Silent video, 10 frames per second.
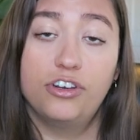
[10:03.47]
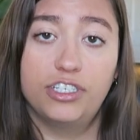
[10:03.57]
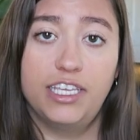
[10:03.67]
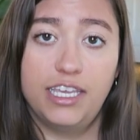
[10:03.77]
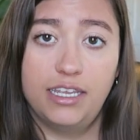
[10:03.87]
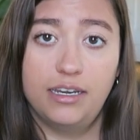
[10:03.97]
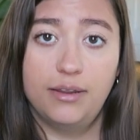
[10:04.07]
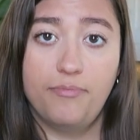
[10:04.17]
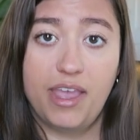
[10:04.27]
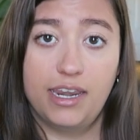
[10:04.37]

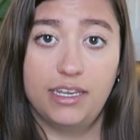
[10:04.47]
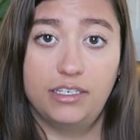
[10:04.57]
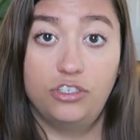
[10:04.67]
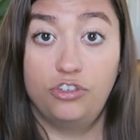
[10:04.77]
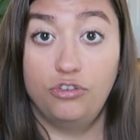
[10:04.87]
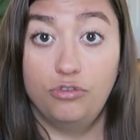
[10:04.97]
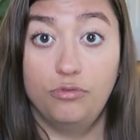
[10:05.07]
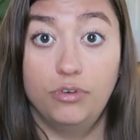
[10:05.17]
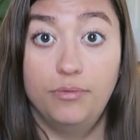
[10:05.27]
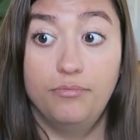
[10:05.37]
thirteen made it
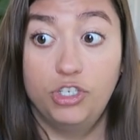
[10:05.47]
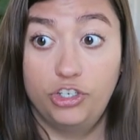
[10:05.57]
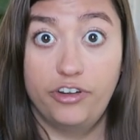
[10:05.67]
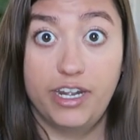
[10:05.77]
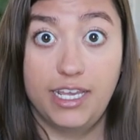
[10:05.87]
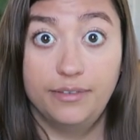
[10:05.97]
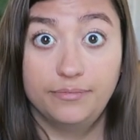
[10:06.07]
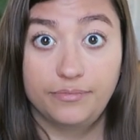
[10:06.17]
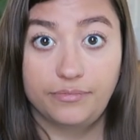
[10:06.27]
to maturity.